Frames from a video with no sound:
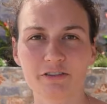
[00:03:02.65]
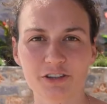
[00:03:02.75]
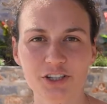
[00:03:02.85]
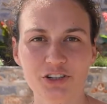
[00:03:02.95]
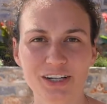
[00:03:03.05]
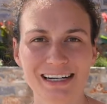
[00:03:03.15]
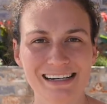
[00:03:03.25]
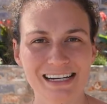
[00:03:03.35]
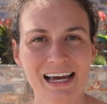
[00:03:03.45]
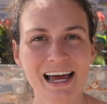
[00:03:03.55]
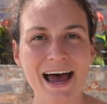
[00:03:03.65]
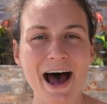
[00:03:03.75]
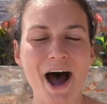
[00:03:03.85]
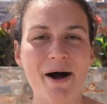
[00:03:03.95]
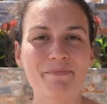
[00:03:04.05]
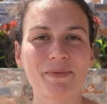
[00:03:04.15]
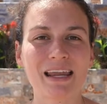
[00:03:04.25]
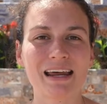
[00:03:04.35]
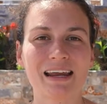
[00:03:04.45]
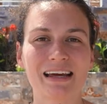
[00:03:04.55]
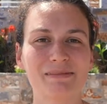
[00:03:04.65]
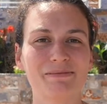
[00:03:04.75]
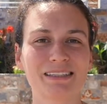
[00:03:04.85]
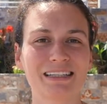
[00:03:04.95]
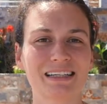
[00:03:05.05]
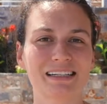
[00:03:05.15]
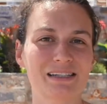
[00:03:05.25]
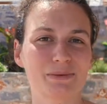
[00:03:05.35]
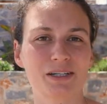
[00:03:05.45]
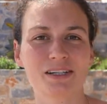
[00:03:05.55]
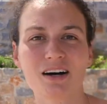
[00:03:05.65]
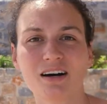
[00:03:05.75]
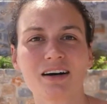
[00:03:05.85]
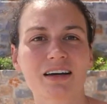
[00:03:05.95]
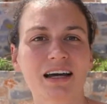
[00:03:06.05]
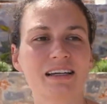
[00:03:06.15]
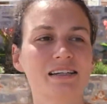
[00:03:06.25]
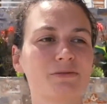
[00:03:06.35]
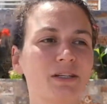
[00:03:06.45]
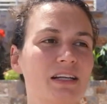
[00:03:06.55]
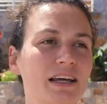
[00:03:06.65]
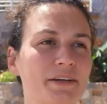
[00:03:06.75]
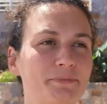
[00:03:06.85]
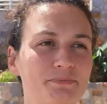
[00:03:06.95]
frustrated, and then I basically didn't want to talk. I didn't want to like